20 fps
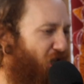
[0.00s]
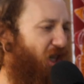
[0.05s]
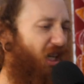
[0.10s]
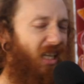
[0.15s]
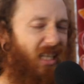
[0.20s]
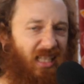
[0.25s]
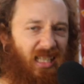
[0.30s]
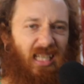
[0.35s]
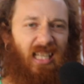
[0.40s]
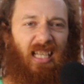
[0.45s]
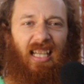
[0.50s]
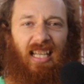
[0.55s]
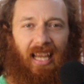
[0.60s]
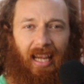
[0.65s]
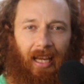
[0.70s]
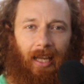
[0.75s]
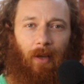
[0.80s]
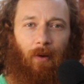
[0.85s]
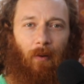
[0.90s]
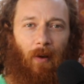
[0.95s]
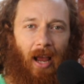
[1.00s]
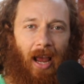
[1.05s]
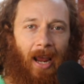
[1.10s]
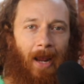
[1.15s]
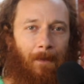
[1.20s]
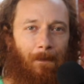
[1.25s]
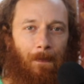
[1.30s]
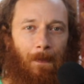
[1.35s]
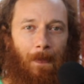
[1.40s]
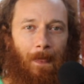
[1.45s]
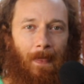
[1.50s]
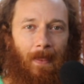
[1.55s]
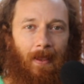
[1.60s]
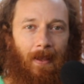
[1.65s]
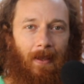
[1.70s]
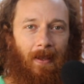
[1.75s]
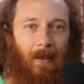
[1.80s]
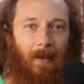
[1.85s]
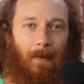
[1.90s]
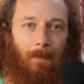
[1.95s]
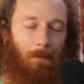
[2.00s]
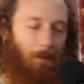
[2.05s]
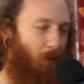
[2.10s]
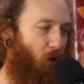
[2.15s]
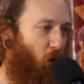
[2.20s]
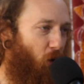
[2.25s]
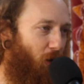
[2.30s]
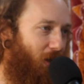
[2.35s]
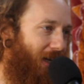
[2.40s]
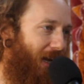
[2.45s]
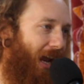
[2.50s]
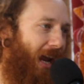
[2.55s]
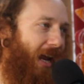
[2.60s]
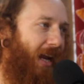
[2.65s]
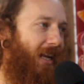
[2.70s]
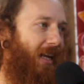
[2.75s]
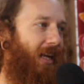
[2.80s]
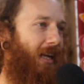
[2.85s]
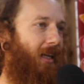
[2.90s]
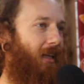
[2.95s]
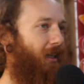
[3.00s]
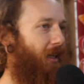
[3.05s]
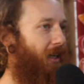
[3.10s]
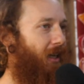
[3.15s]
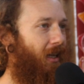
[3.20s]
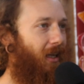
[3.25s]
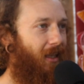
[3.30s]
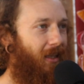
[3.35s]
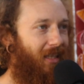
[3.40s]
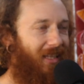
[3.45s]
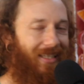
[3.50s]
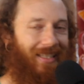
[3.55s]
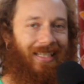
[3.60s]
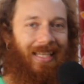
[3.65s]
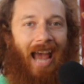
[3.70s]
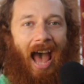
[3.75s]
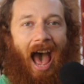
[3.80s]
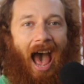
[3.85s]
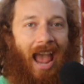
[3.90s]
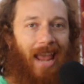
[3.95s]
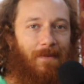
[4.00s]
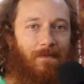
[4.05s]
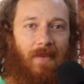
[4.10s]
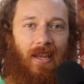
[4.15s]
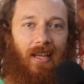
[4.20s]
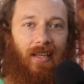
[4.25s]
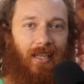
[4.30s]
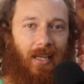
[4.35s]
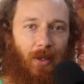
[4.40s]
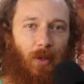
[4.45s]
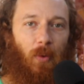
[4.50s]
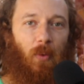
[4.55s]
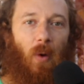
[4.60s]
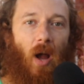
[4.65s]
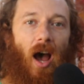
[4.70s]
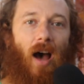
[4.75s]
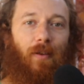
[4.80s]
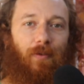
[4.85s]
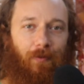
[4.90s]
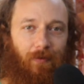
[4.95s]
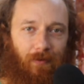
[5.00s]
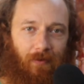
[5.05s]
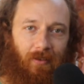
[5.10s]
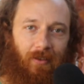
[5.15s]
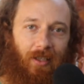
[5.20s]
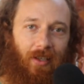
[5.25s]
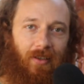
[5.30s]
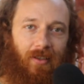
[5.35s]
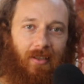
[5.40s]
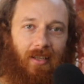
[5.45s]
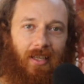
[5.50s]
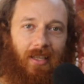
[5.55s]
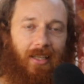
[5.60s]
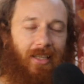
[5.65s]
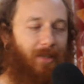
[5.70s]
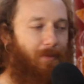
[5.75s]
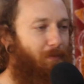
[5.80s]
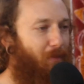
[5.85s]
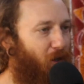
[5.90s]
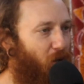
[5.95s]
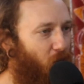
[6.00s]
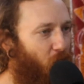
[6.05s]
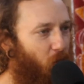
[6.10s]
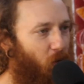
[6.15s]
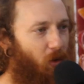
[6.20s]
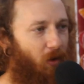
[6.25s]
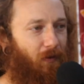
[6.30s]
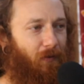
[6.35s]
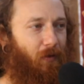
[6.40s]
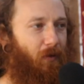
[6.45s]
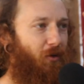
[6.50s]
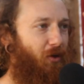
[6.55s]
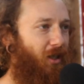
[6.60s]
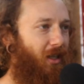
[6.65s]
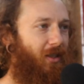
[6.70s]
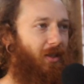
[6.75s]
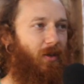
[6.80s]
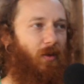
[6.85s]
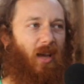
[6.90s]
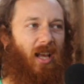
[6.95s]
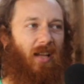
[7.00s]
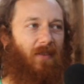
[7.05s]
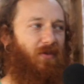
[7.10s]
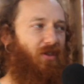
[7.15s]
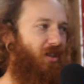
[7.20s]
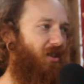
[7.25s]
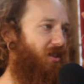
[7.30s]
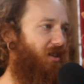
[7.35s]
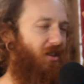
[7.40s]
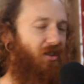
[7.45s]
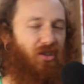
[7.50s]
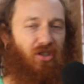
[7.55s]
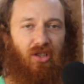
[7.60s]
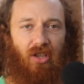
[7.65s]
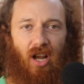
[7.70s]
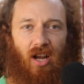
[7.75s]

chiseling, right? Creating this diamond in the rough. You see, this beautiful chisel out of just a